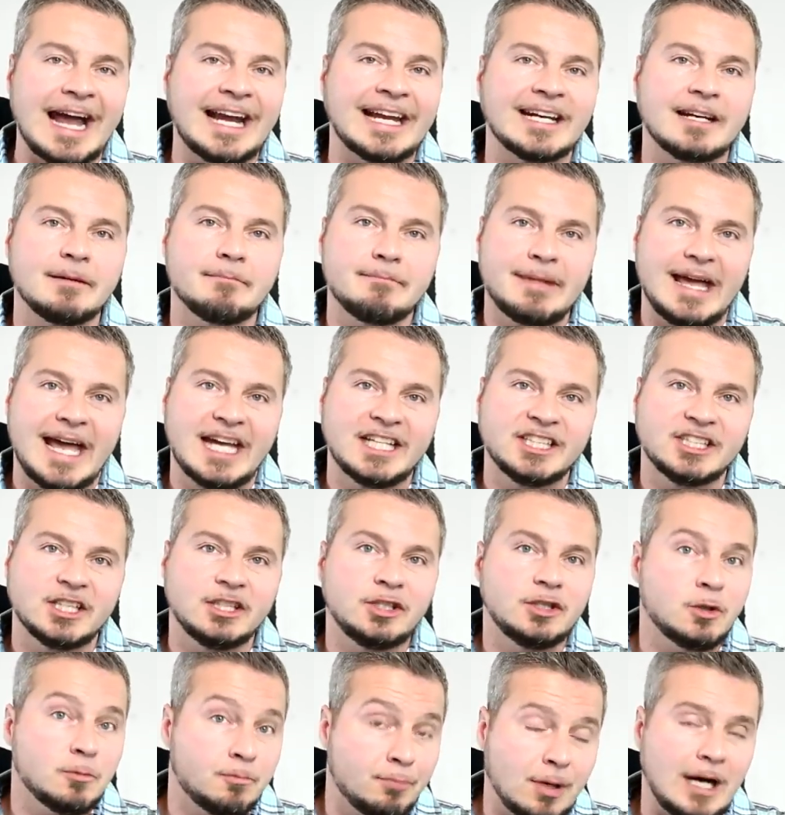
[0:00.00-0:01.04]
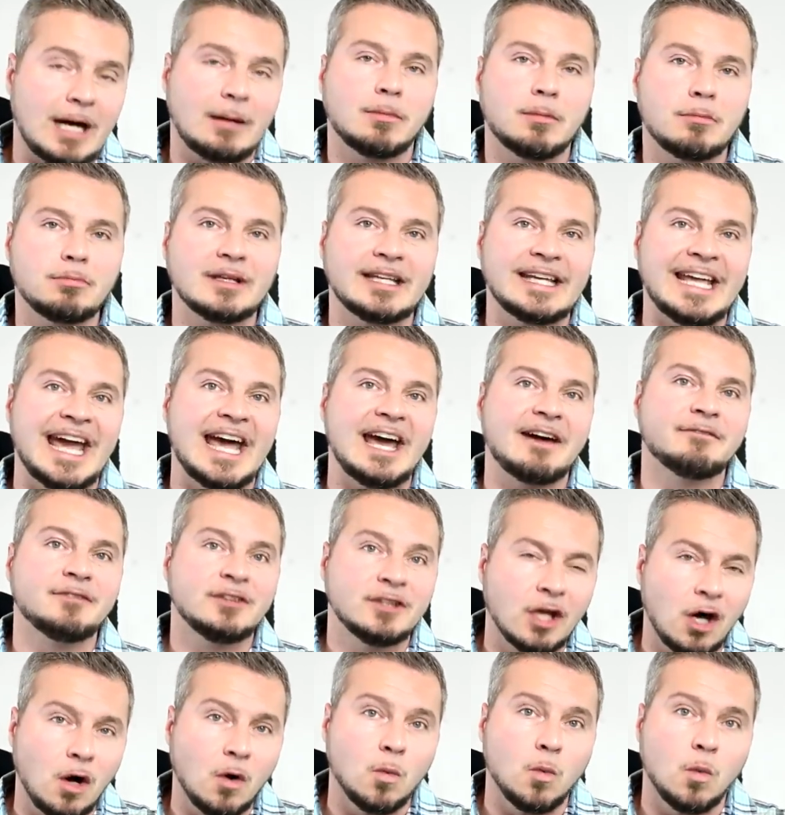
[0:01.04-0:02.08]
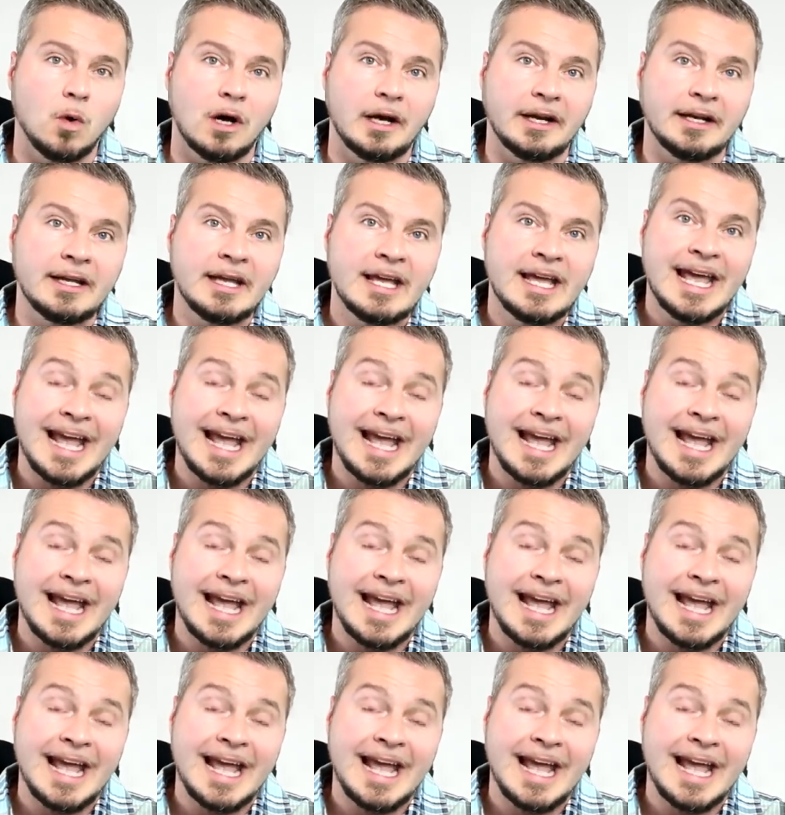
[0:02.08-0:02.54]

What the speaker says: I can imagine you probably have no one.